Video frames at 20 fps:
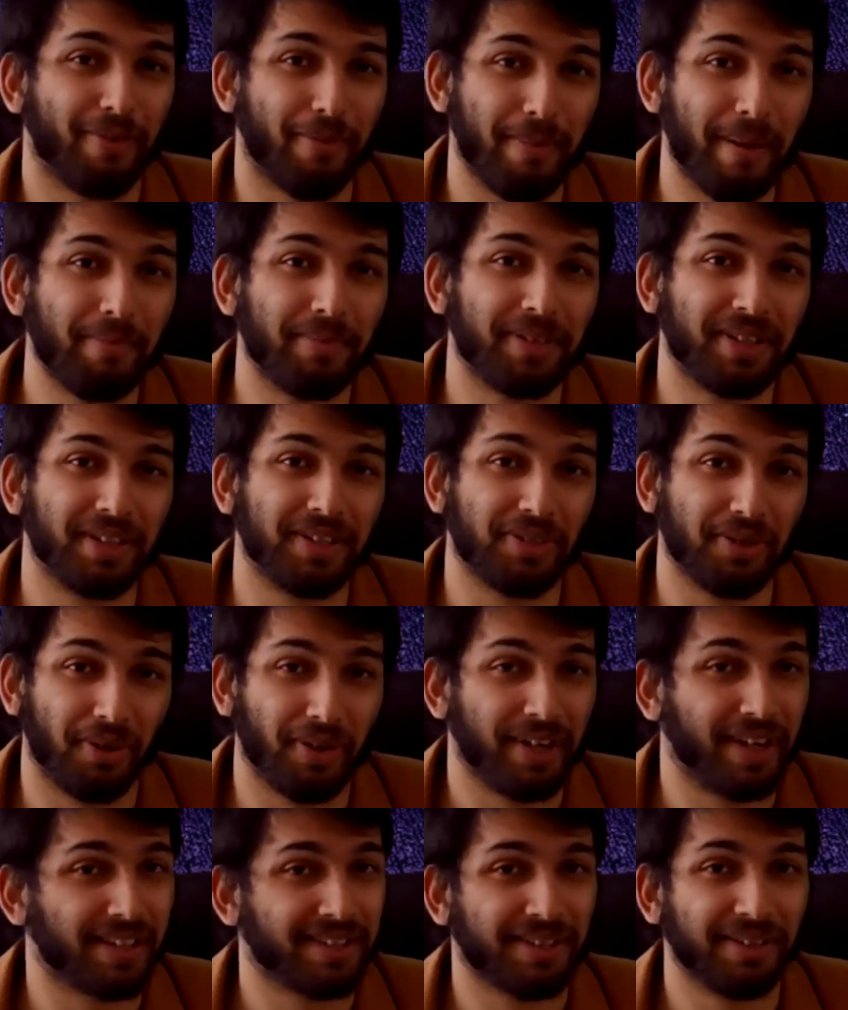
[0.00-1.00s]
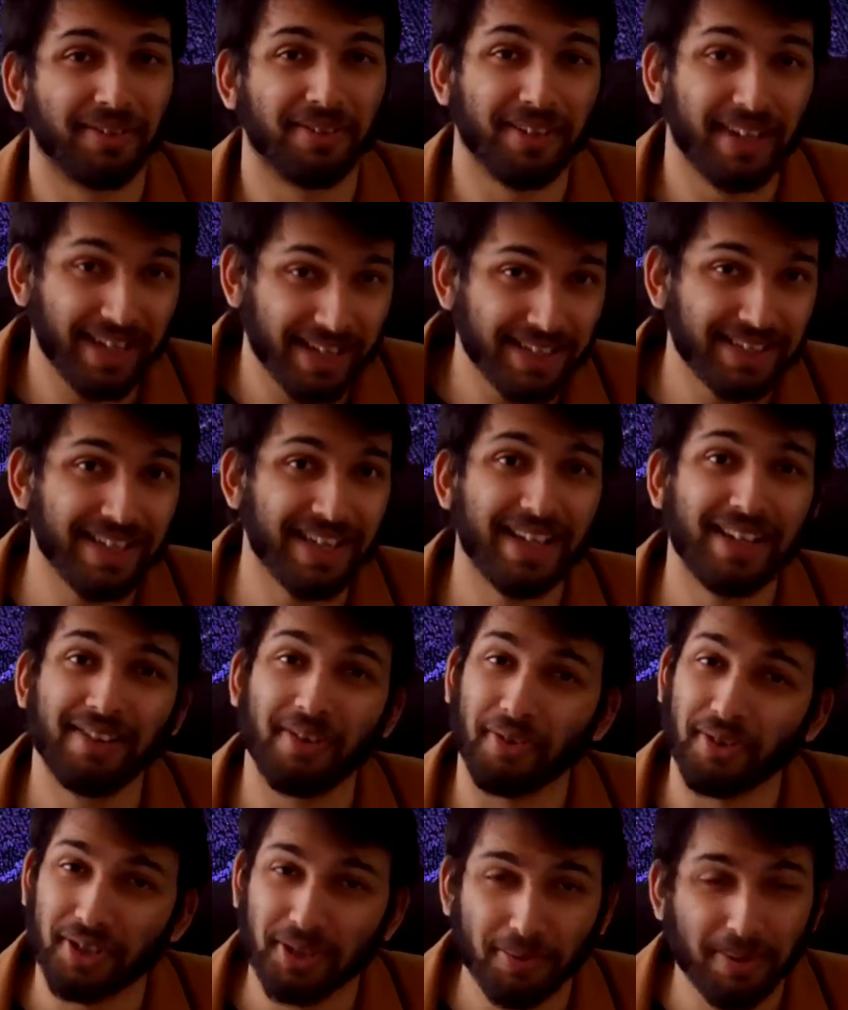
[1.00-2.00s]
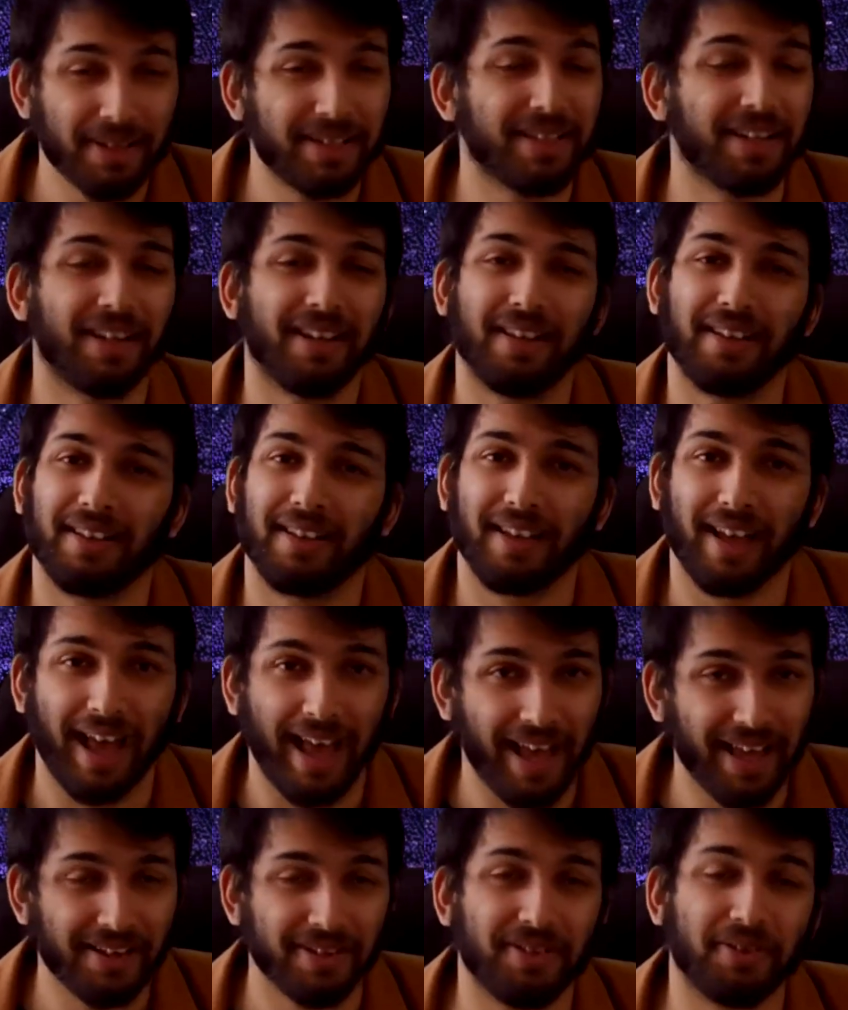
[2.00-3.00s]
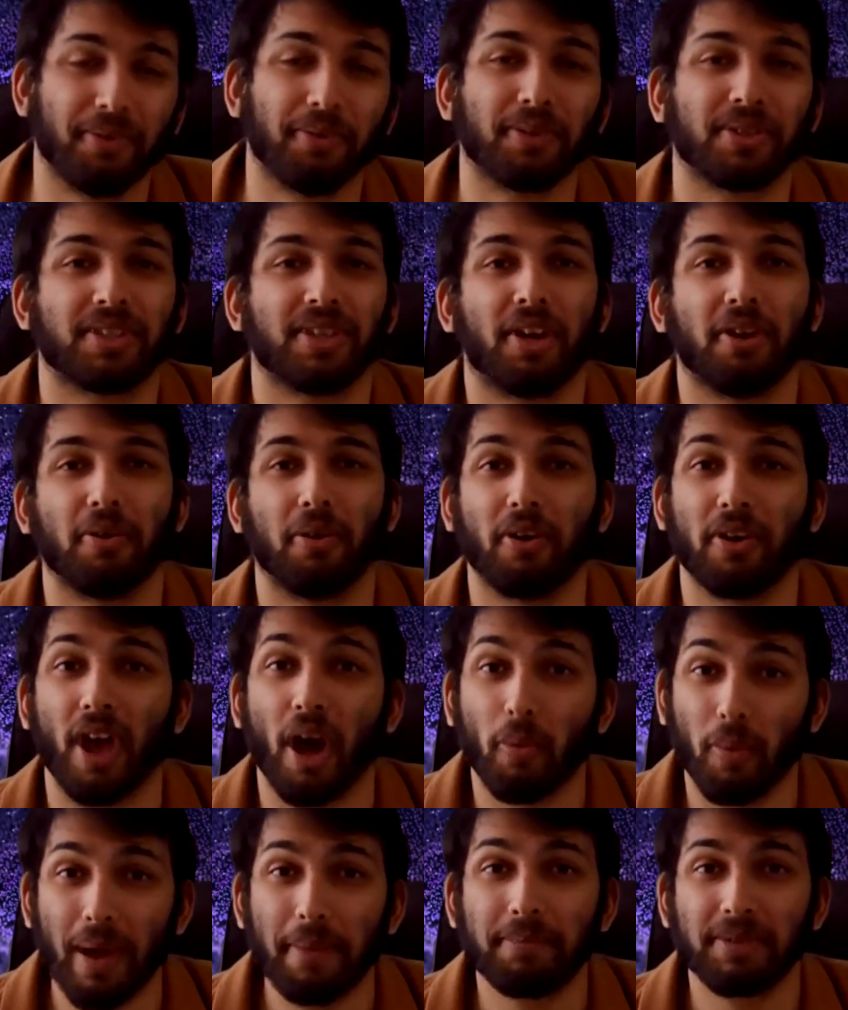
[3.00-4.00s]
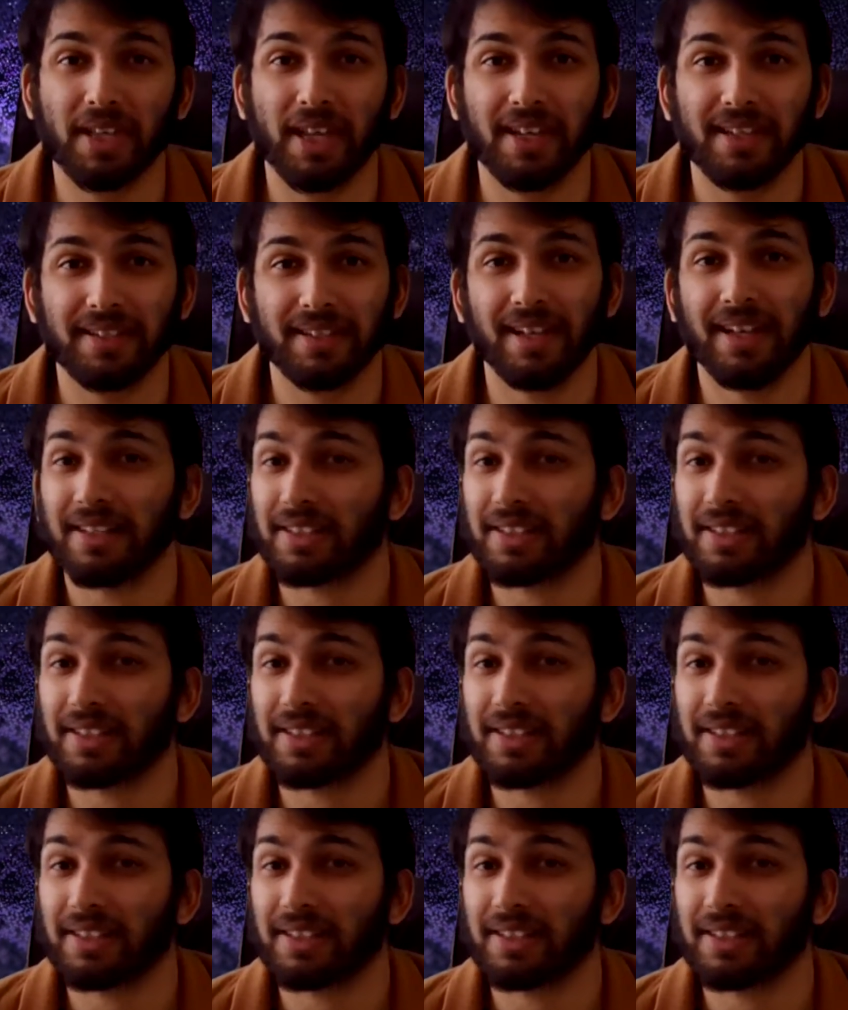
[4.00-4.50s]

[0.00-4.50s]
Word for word: Remember to join us on LinkedIn, on Twitter, and also on our website.